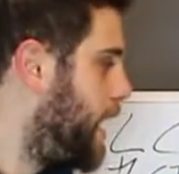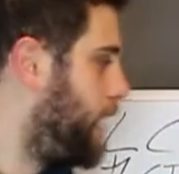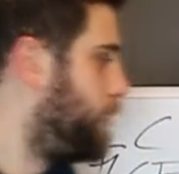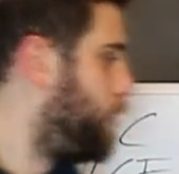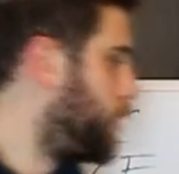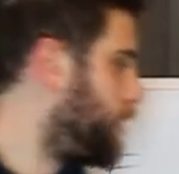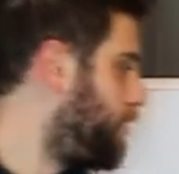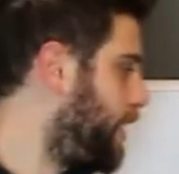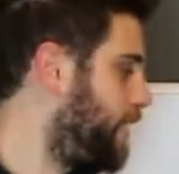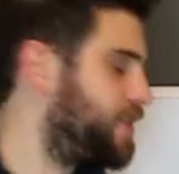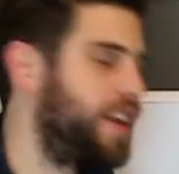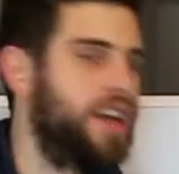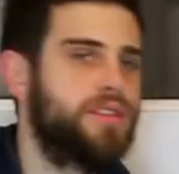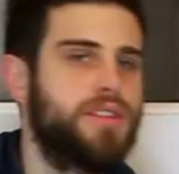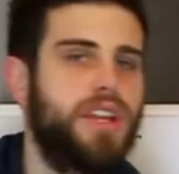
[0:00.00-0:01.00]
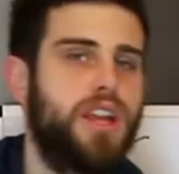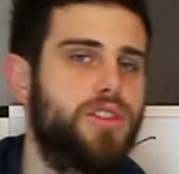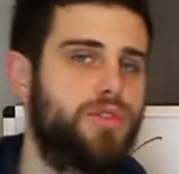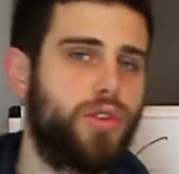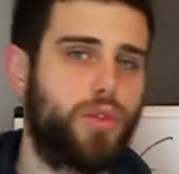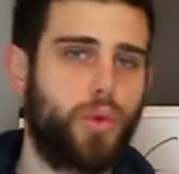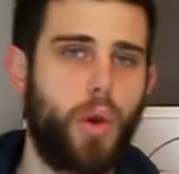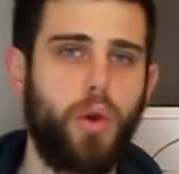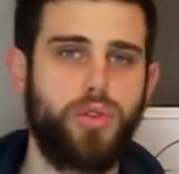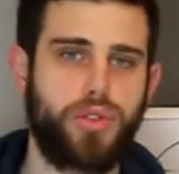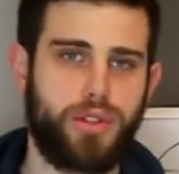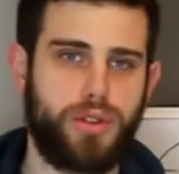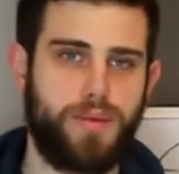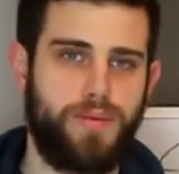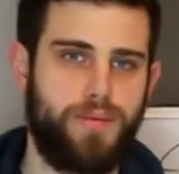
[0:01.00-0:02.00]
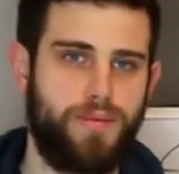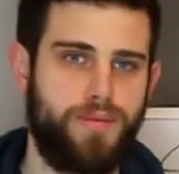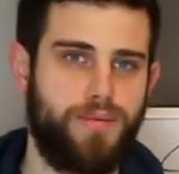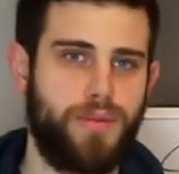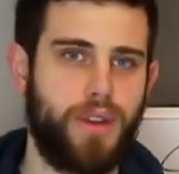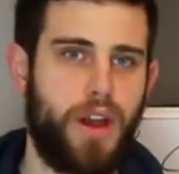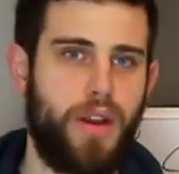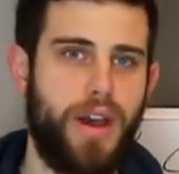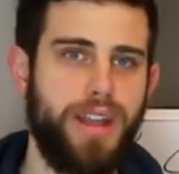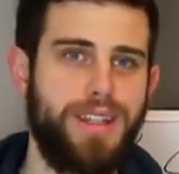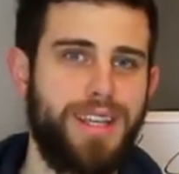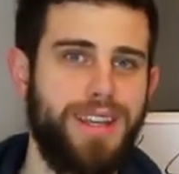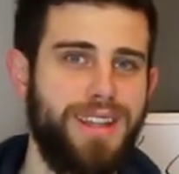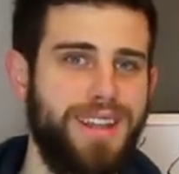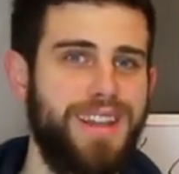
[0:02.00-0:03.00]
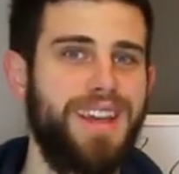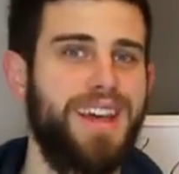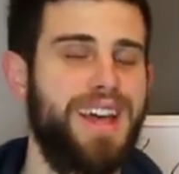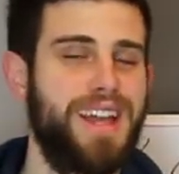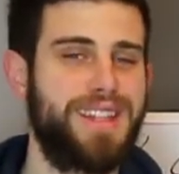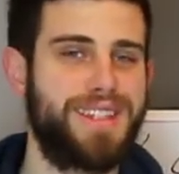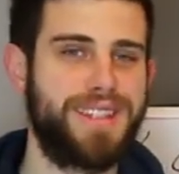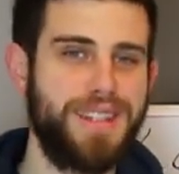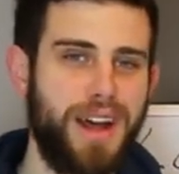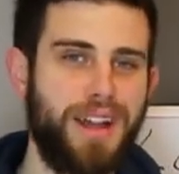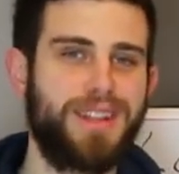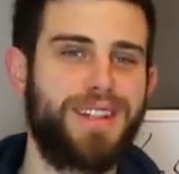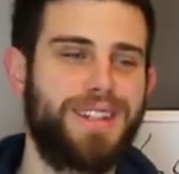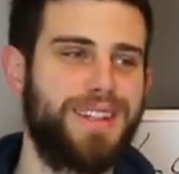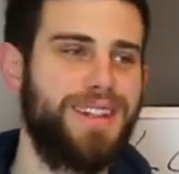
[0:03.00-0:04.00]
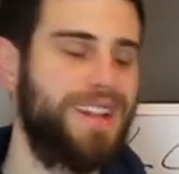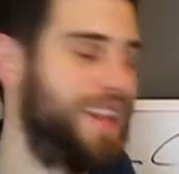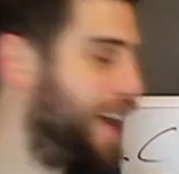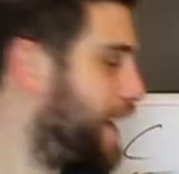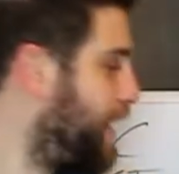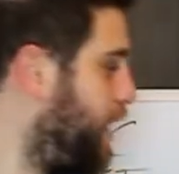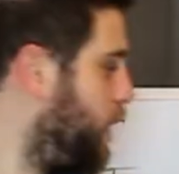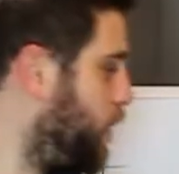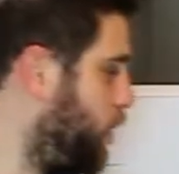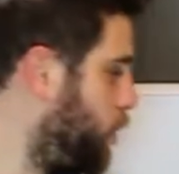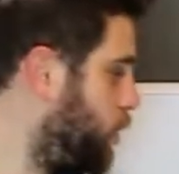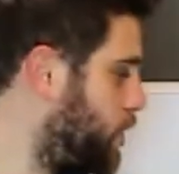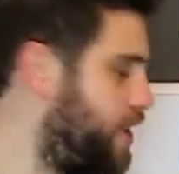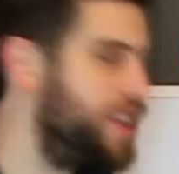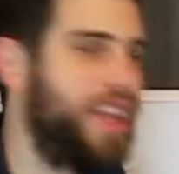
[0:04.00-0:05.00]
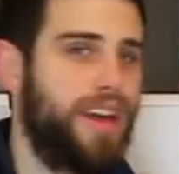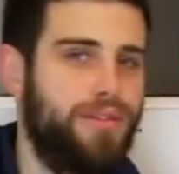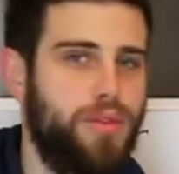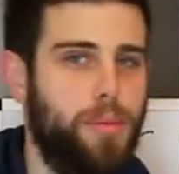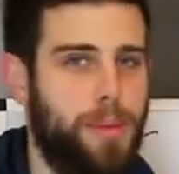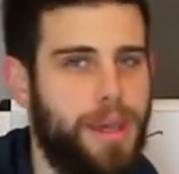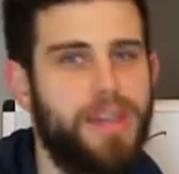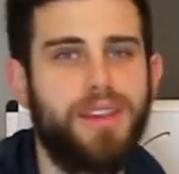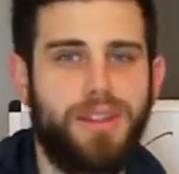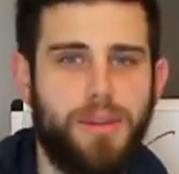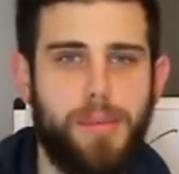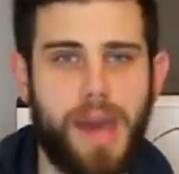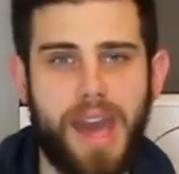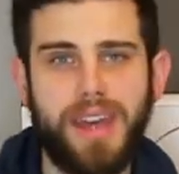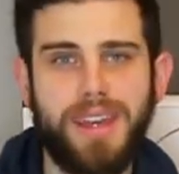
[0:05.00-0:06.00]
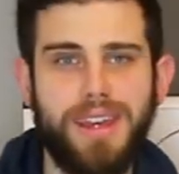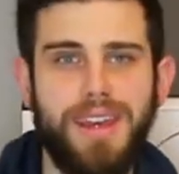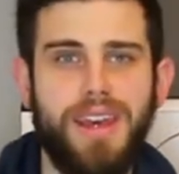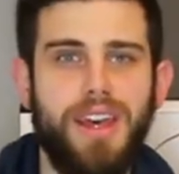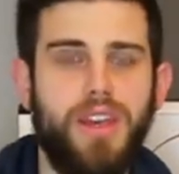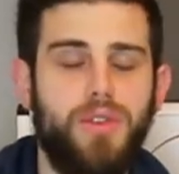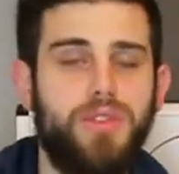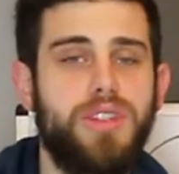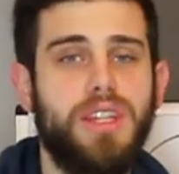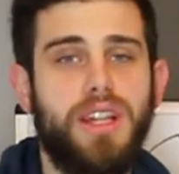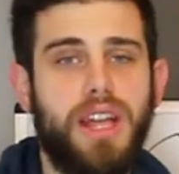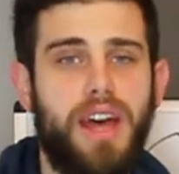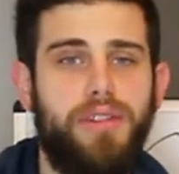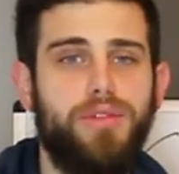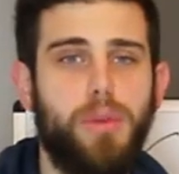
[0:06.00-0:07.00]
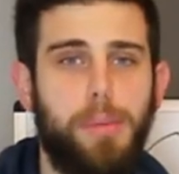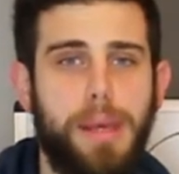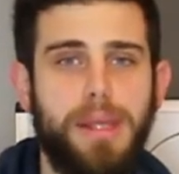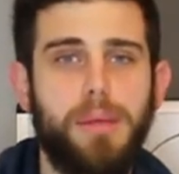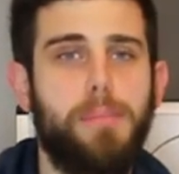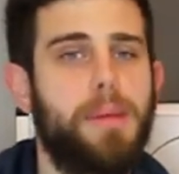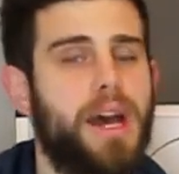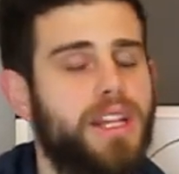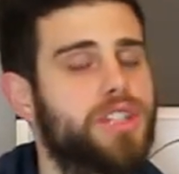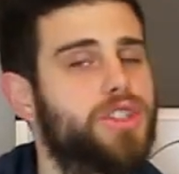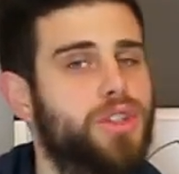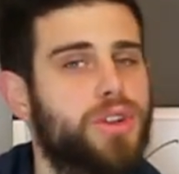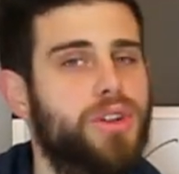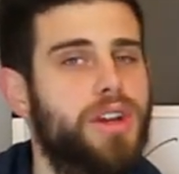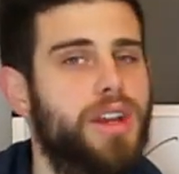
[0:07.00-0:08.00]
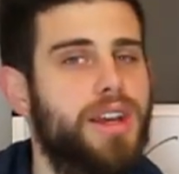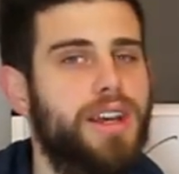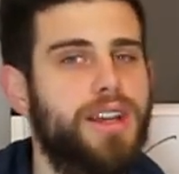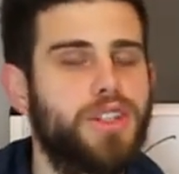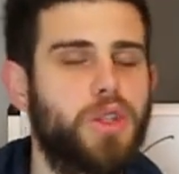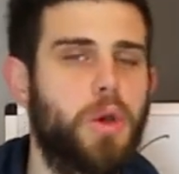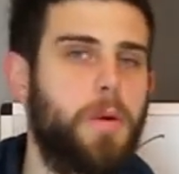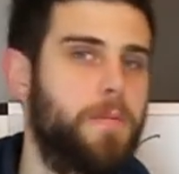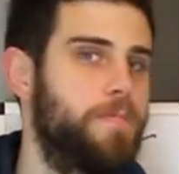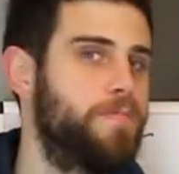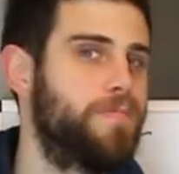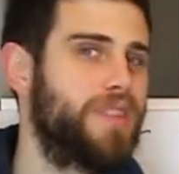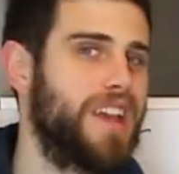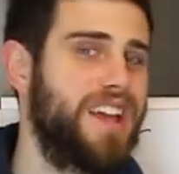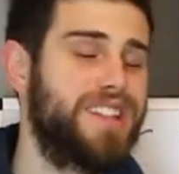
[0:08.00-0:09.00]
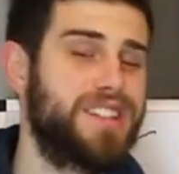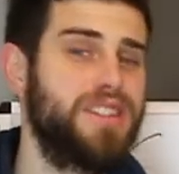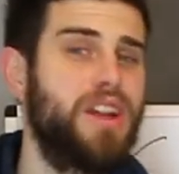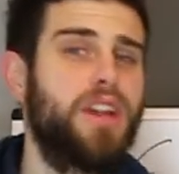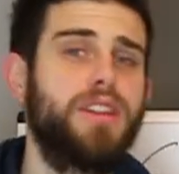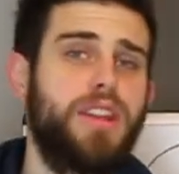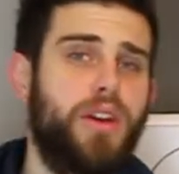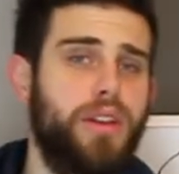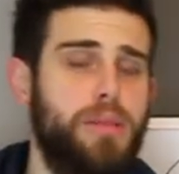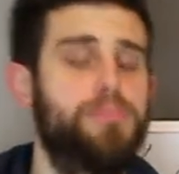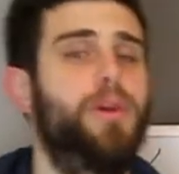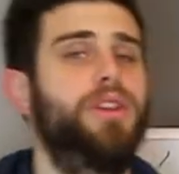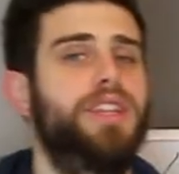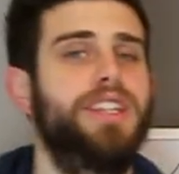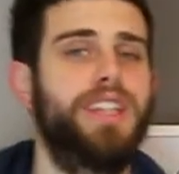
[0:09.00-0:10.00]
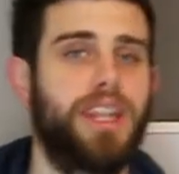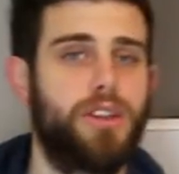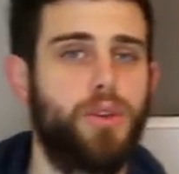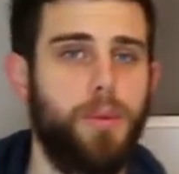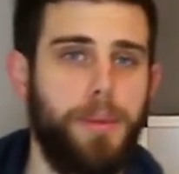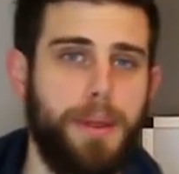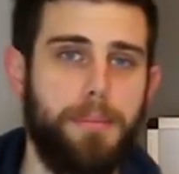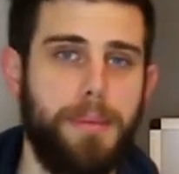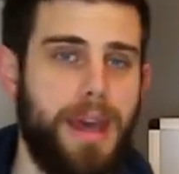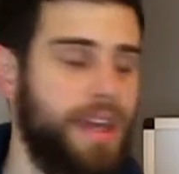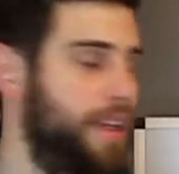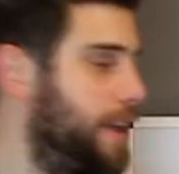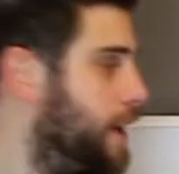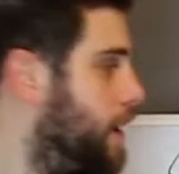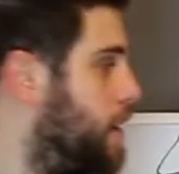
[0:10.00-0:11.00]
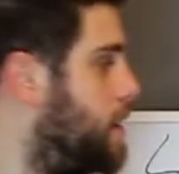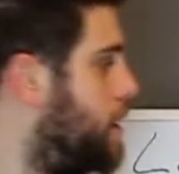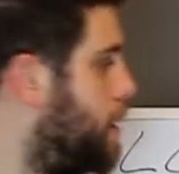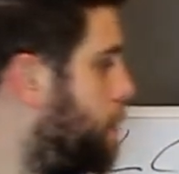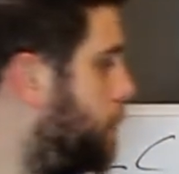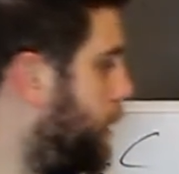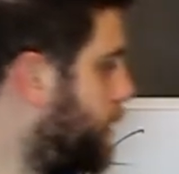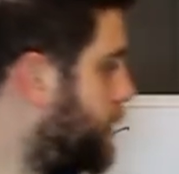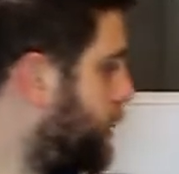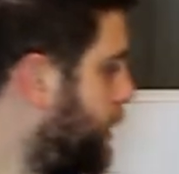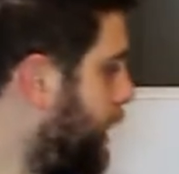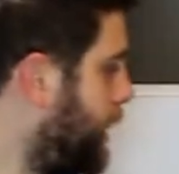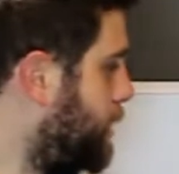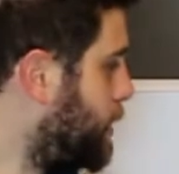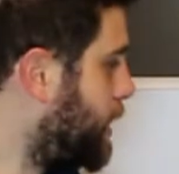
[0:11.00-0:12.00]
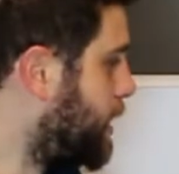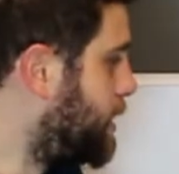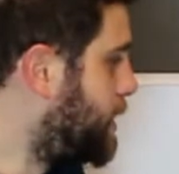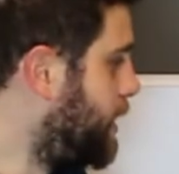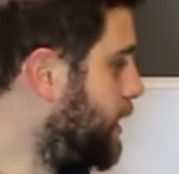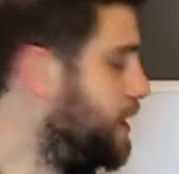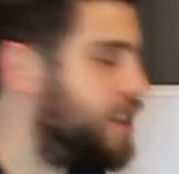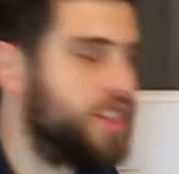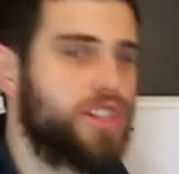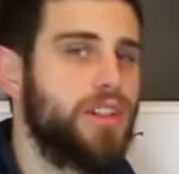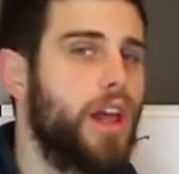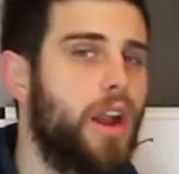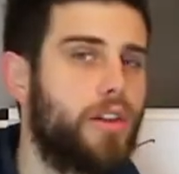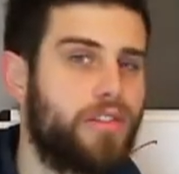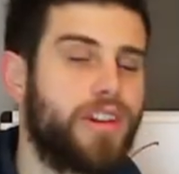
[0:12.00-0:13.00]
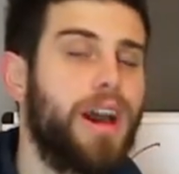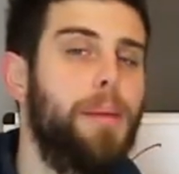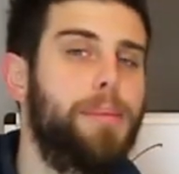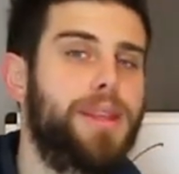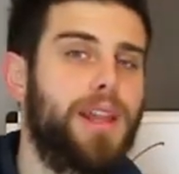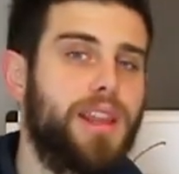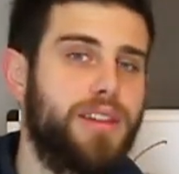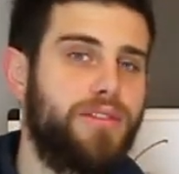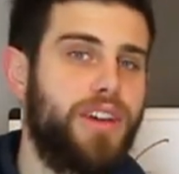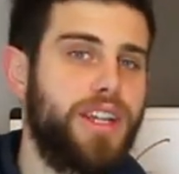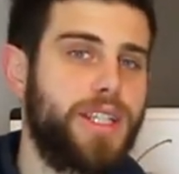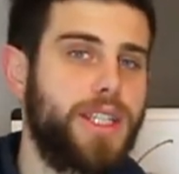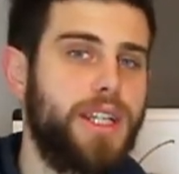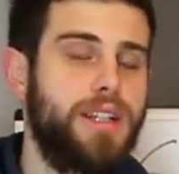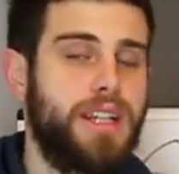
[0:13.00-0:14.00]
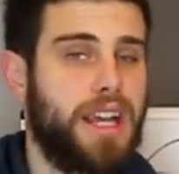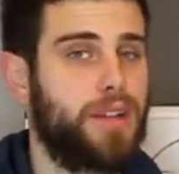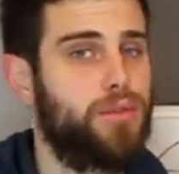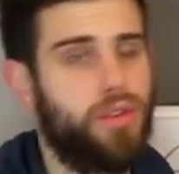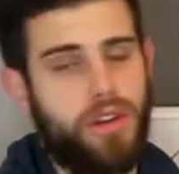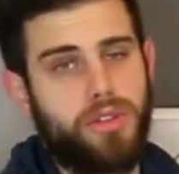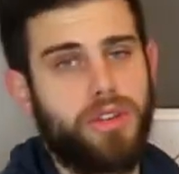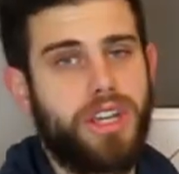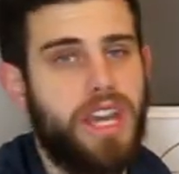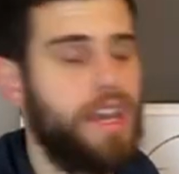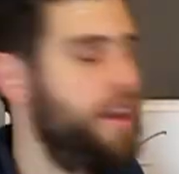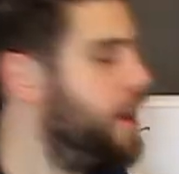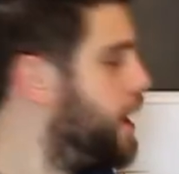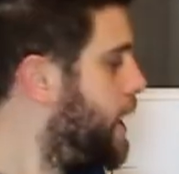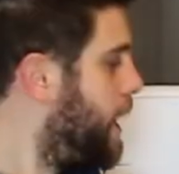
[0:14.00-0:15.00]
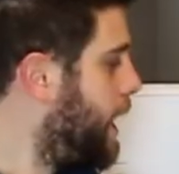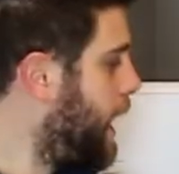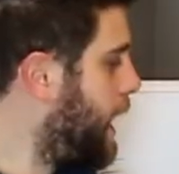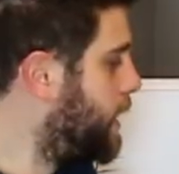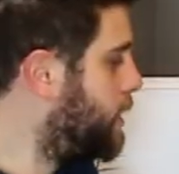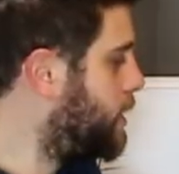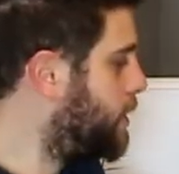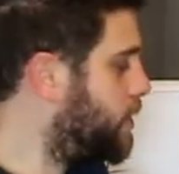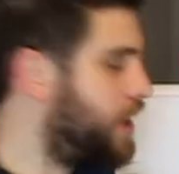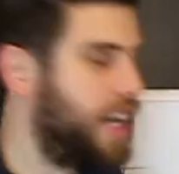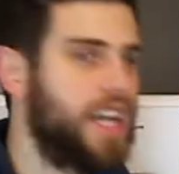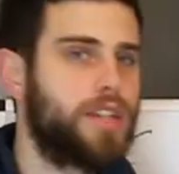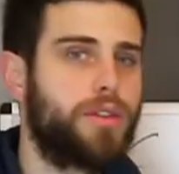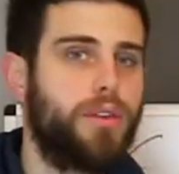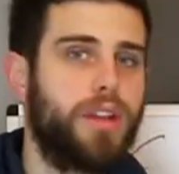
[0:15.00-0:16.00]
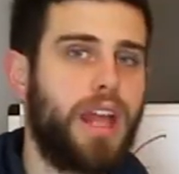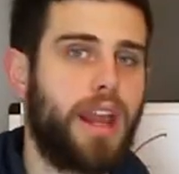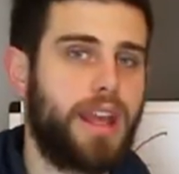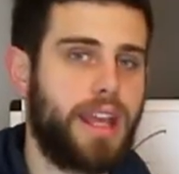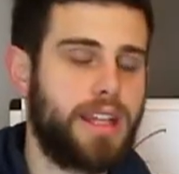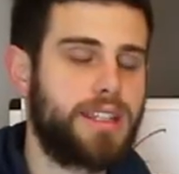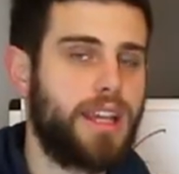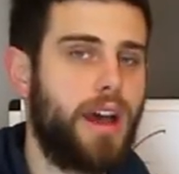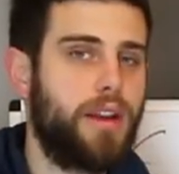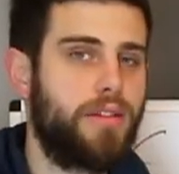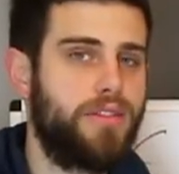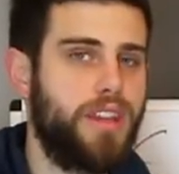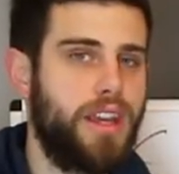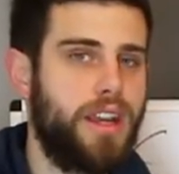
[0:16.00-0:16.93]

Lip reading: And 45,000 is the gross, all right? It's not like you still have to pay the bank, you still have to pay the manager, so it's not the only money that you will make. But as you can see, there's a lot of capital invested, like 200k, and the cash flow that gets out of